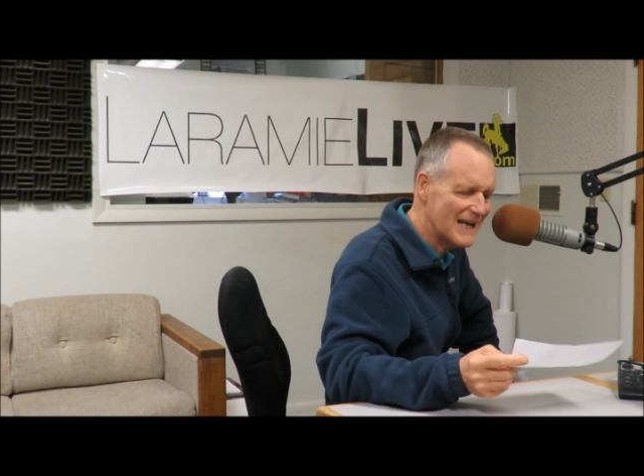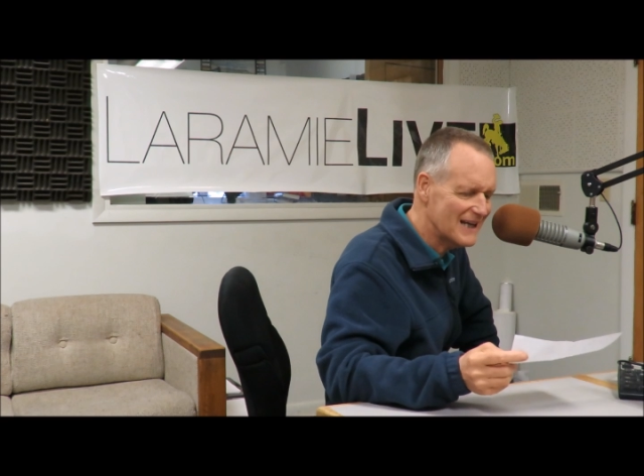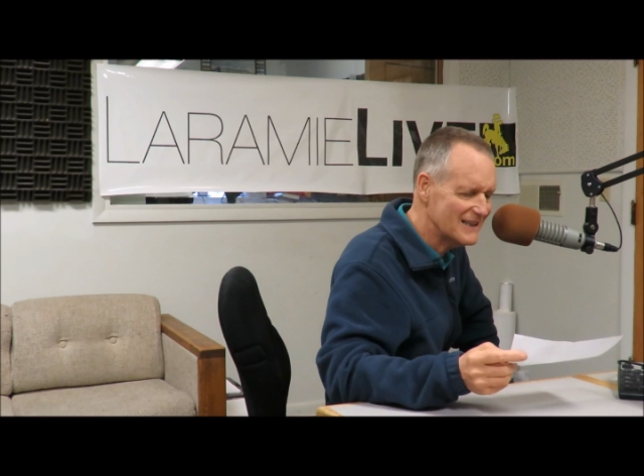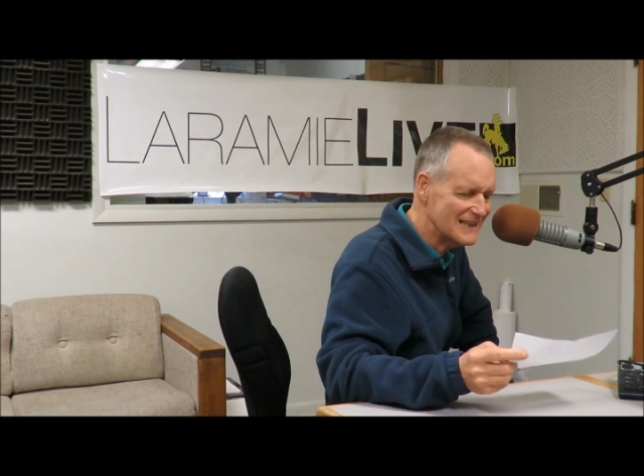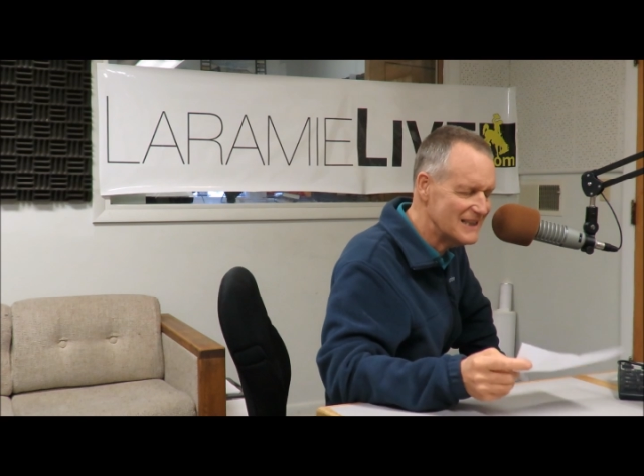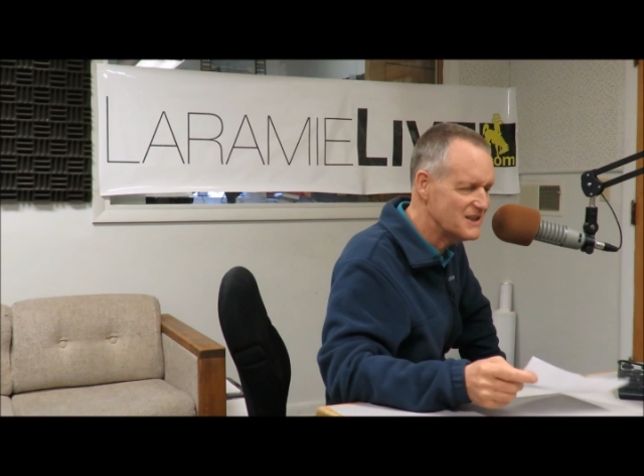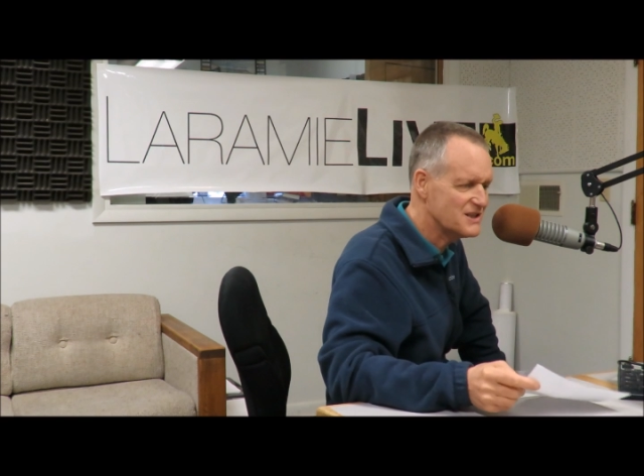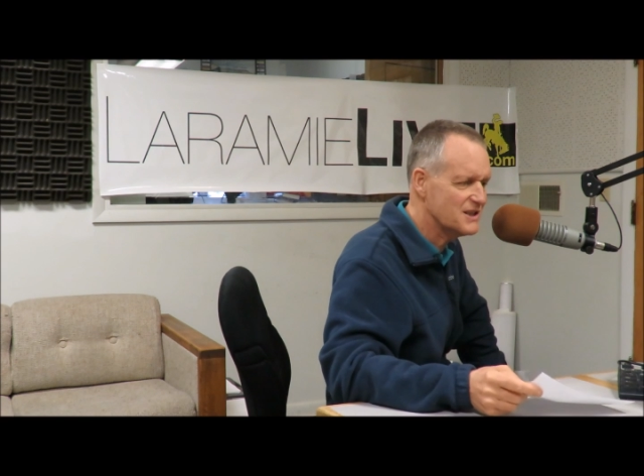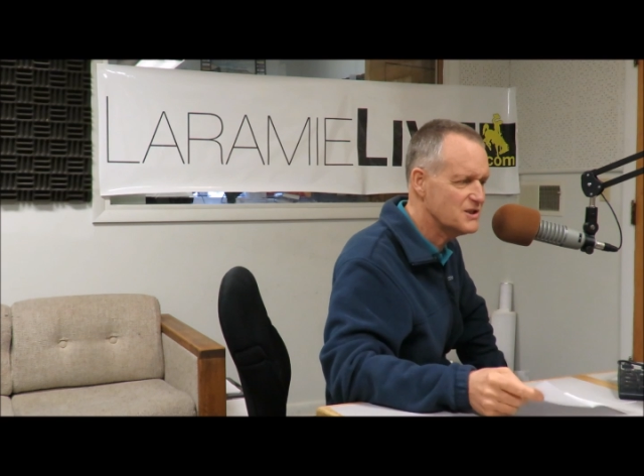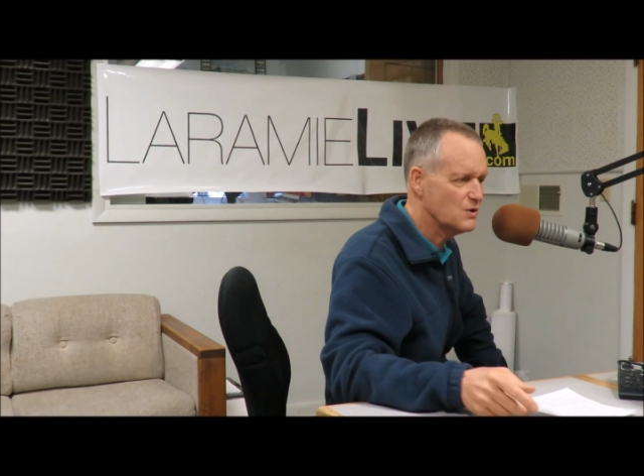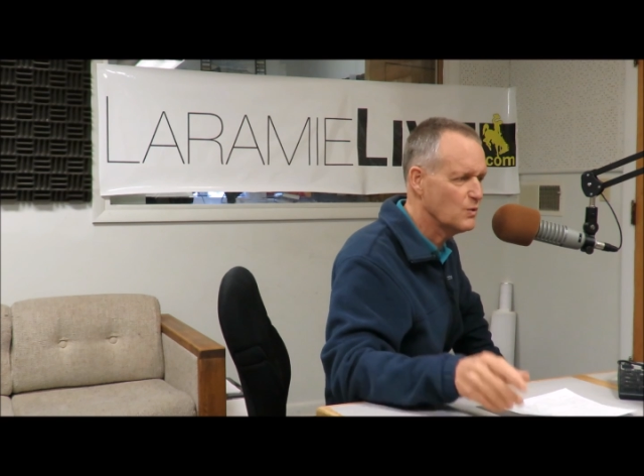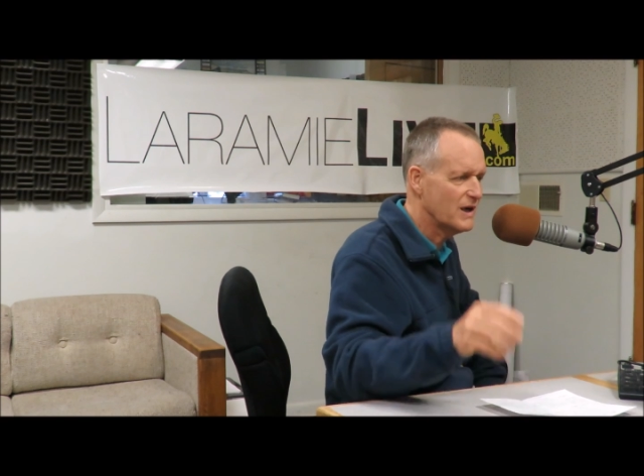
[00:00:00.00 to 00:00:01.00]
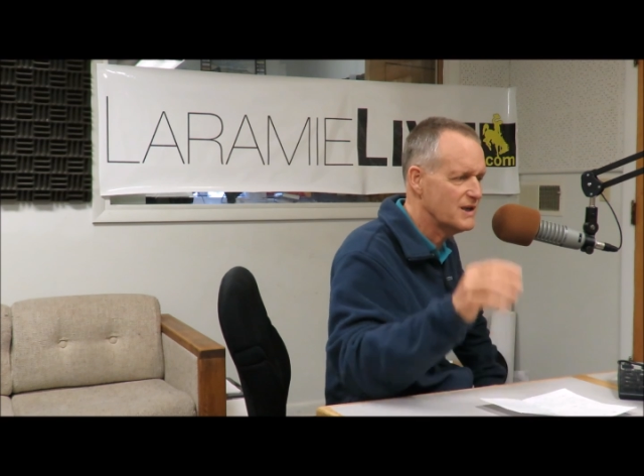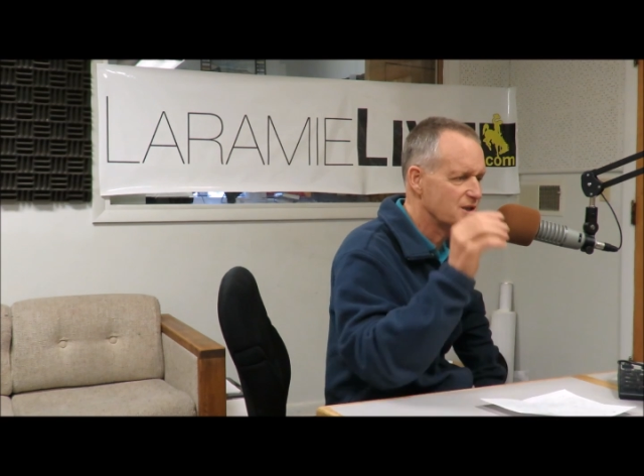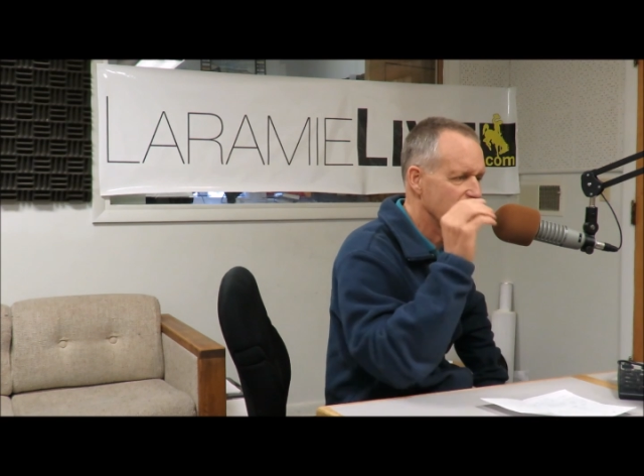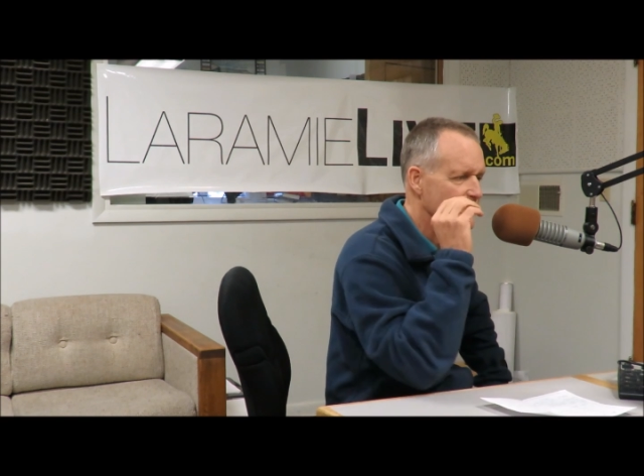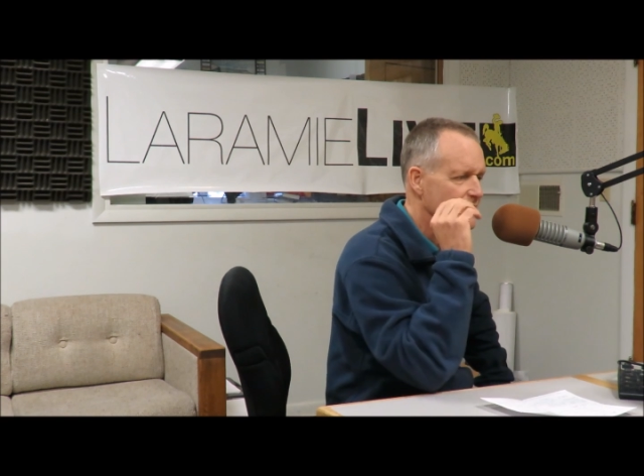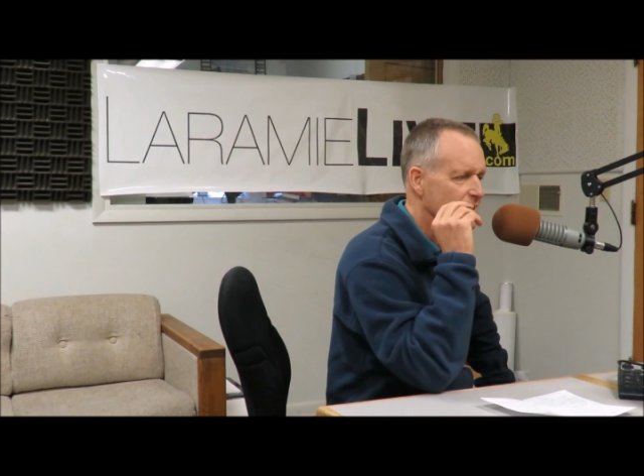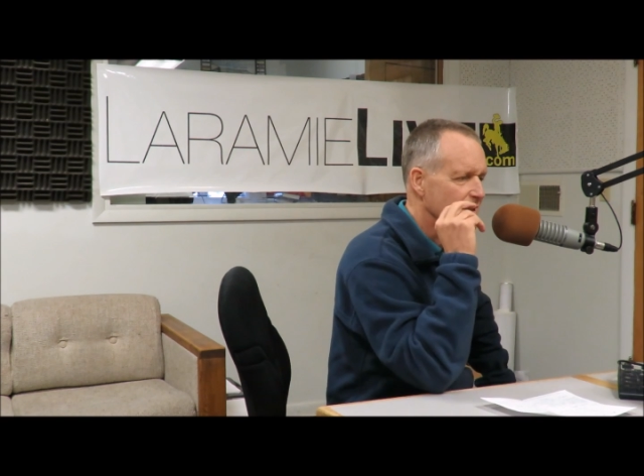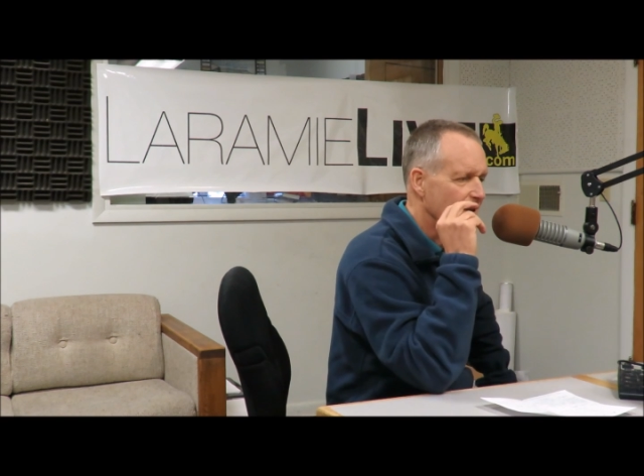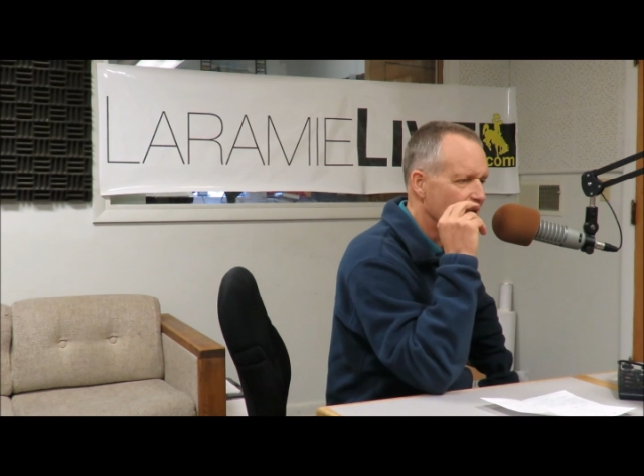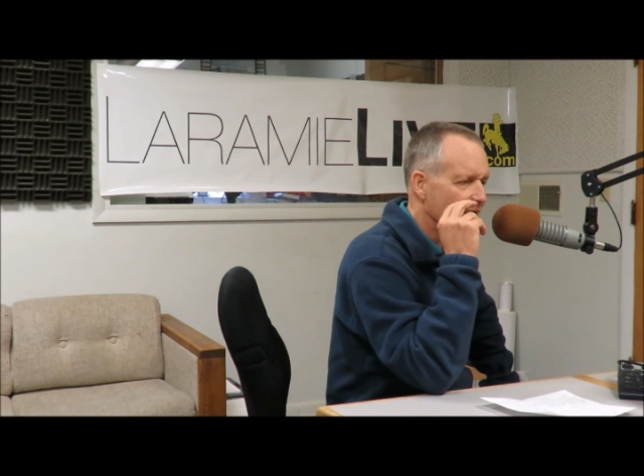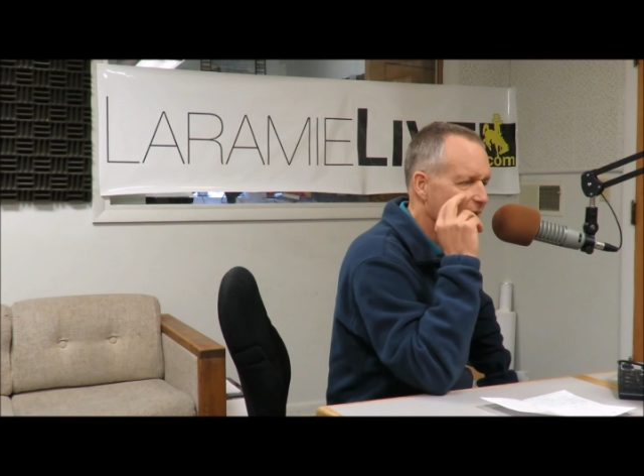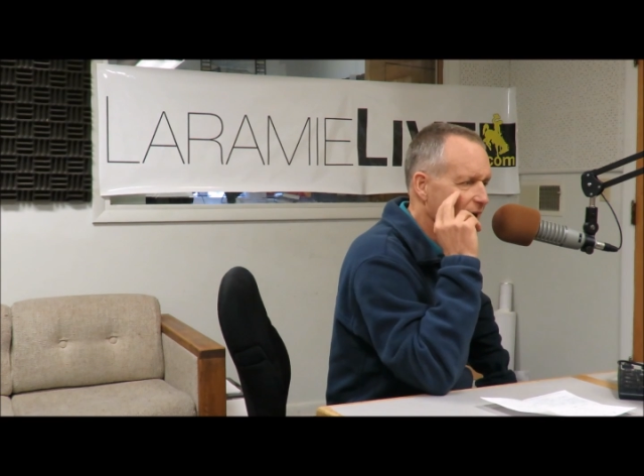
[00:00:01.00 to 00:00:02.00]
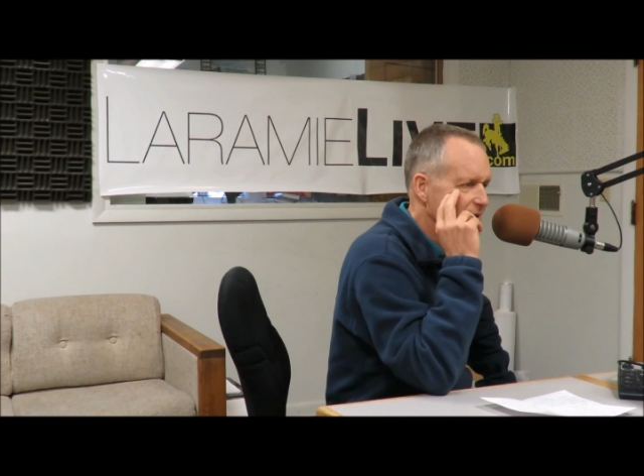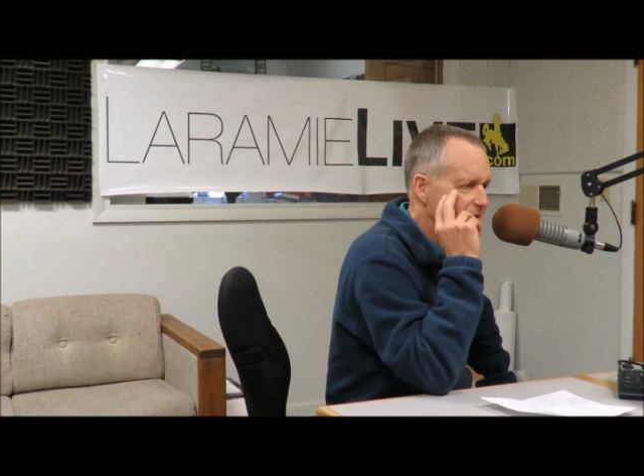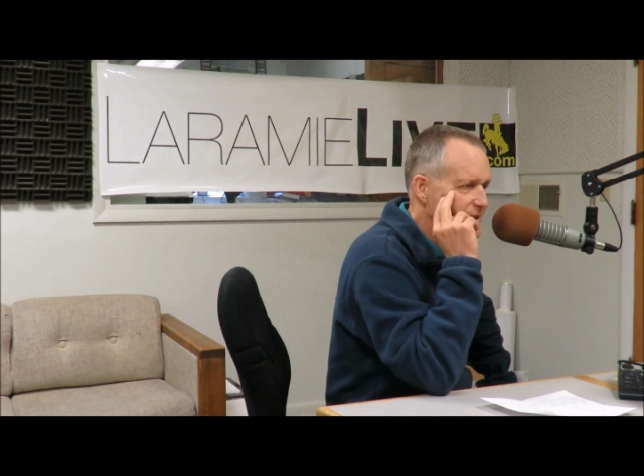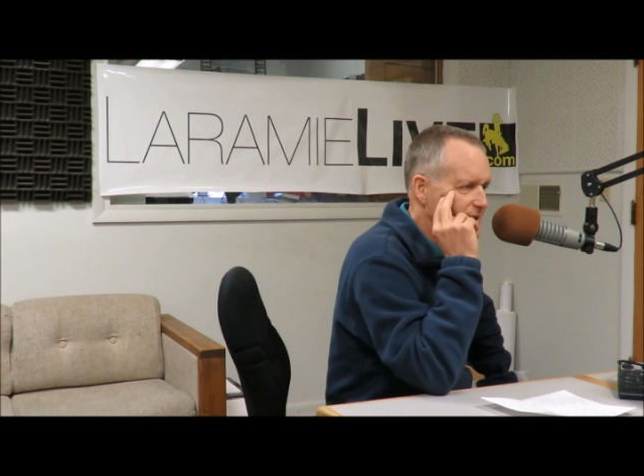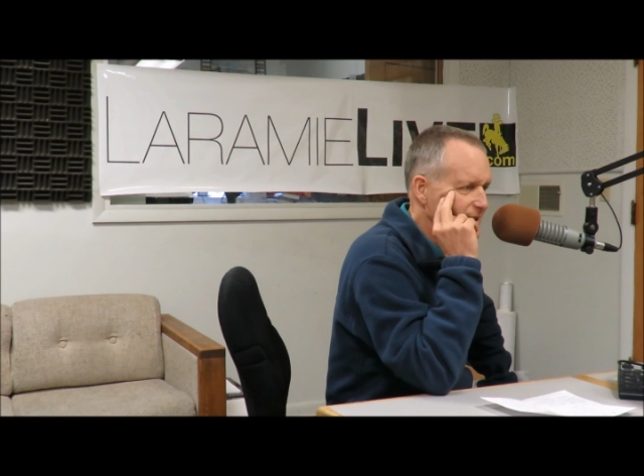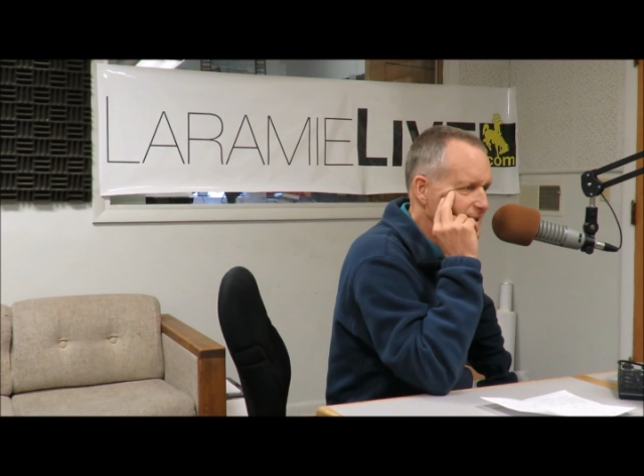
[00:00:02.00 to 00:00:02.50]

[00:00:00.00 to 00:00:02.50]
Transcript: had any situation that